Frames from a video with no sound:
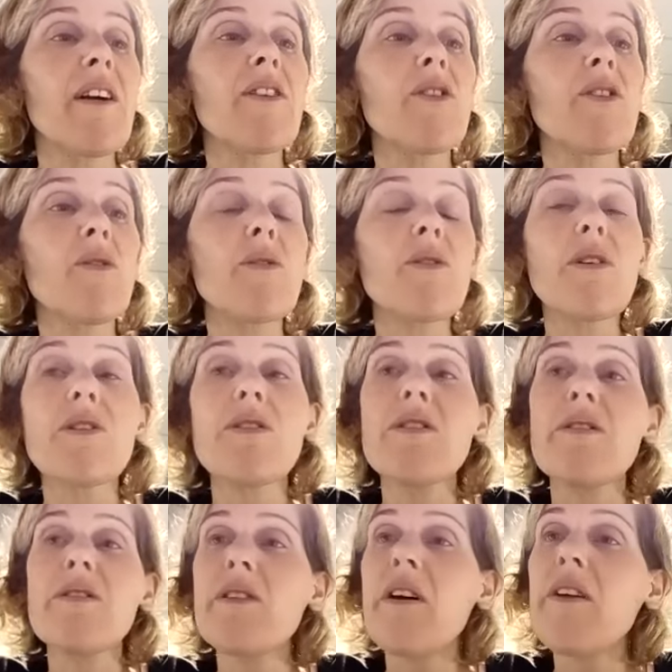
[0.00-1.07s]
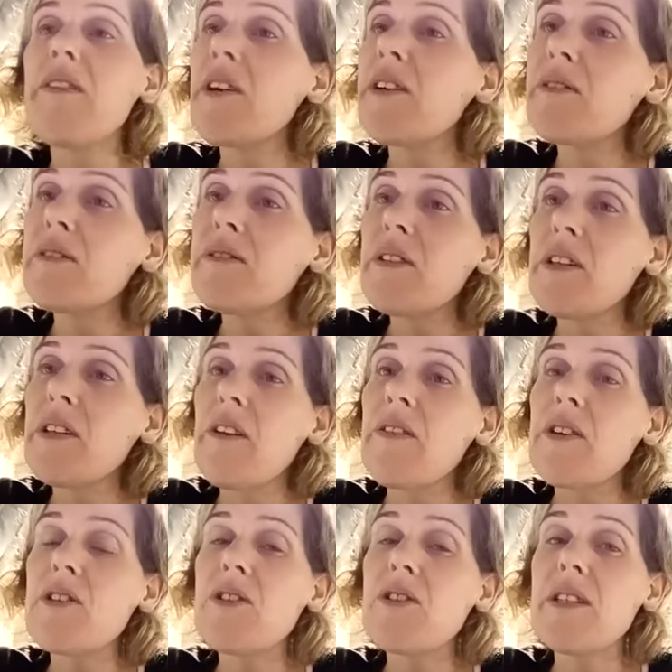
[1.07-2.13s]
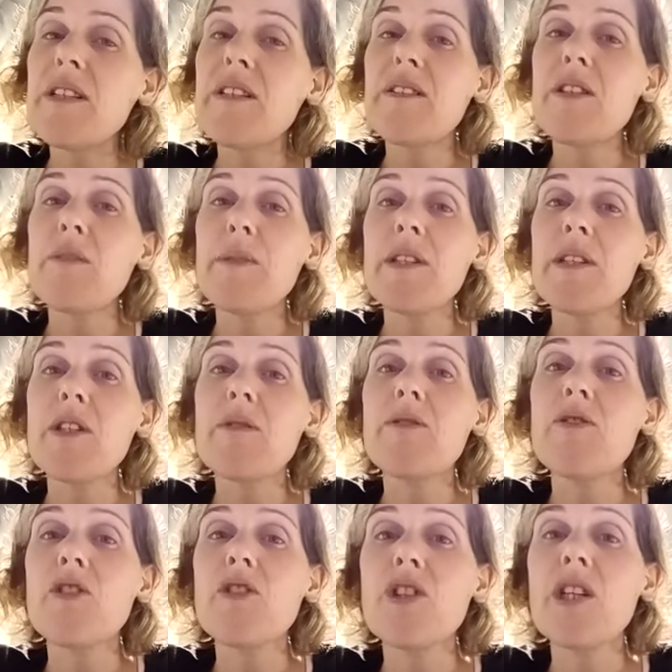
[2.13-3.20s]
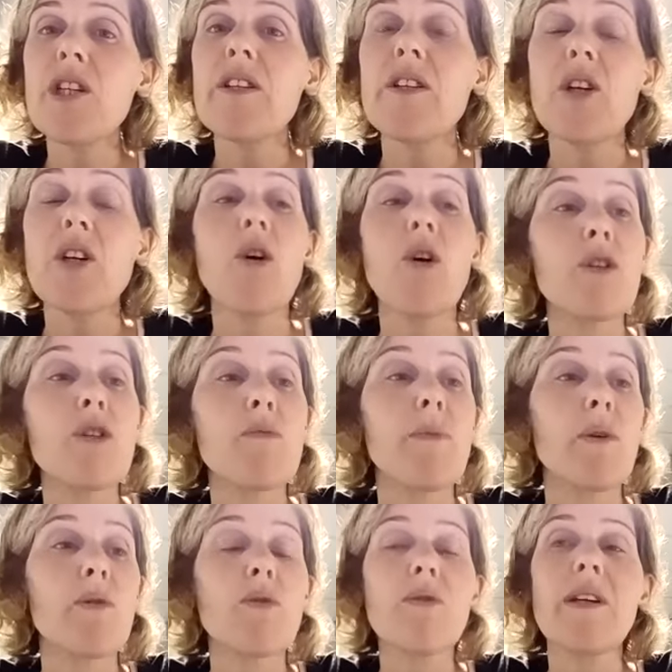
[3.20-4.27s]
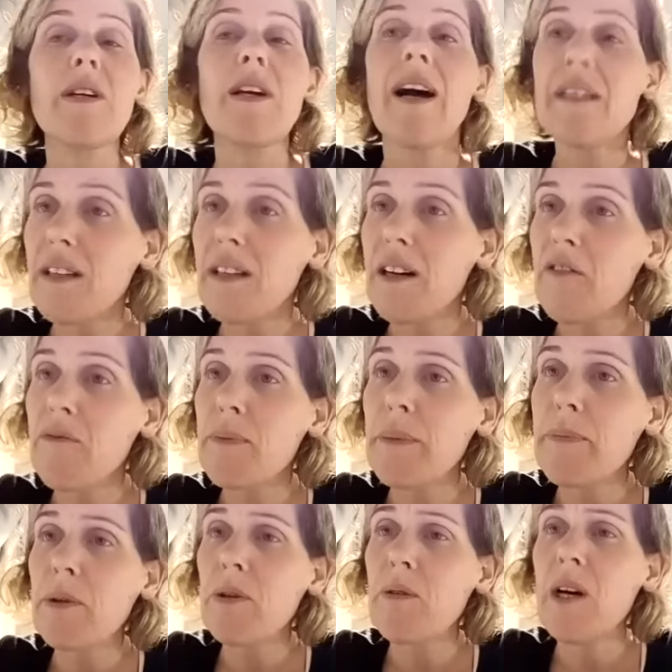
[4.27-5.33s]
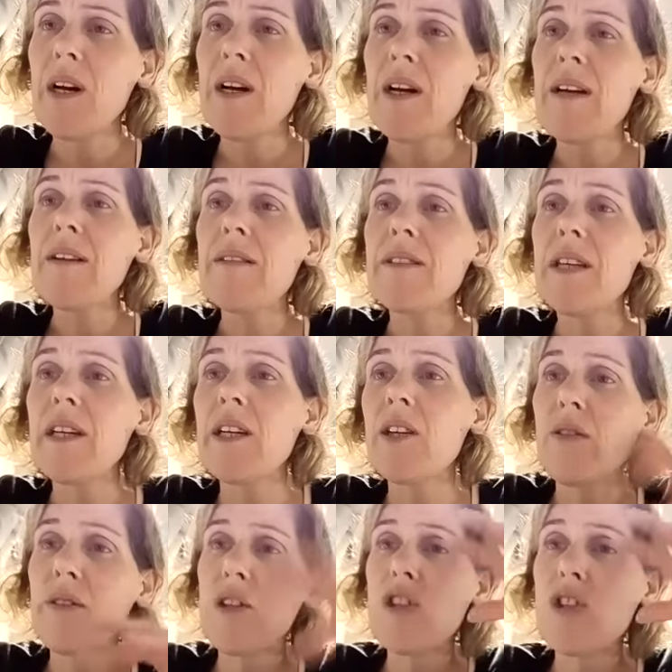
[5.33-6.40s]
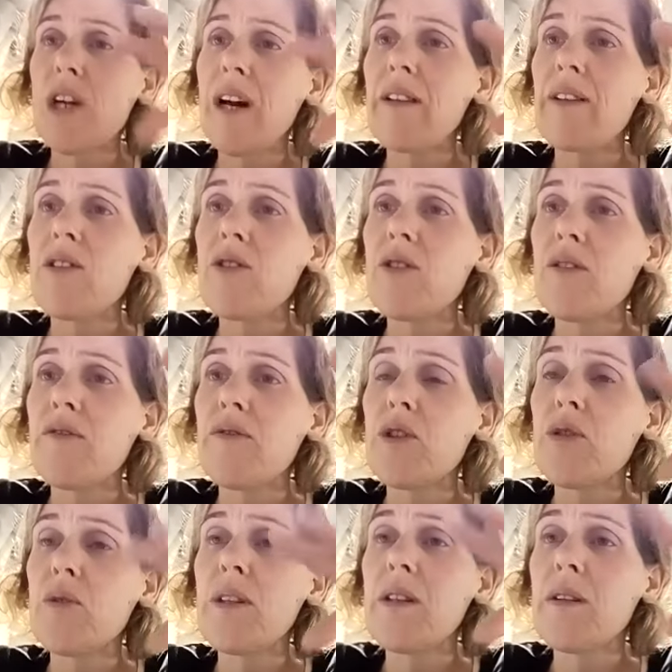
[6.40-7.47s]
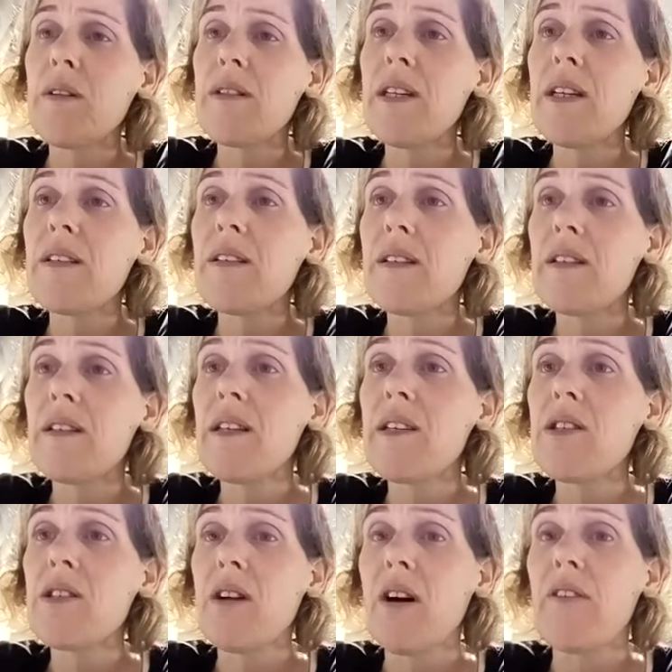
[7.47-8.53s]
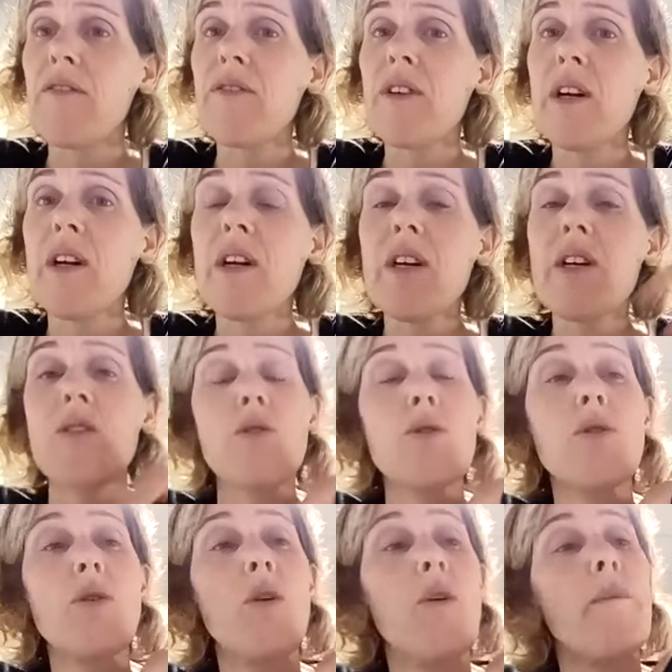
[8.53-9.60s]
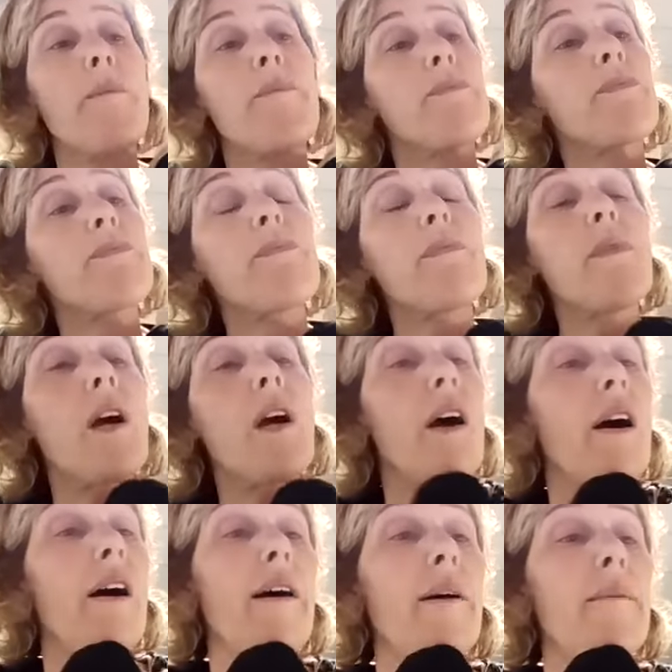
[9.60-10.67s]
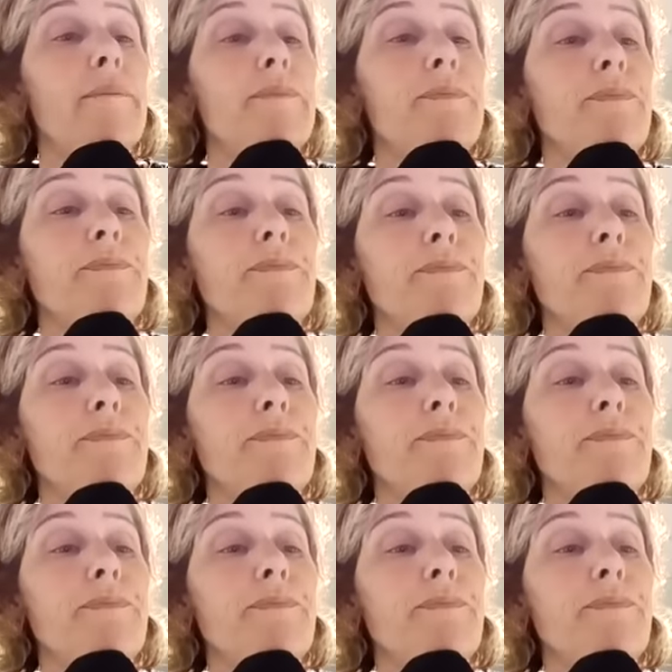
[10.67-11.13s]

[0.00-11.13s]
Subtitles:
you know, because the others needed to be sharing the gospel, so they had to have people taking on the challenge of doing the day-to-day stuff. So so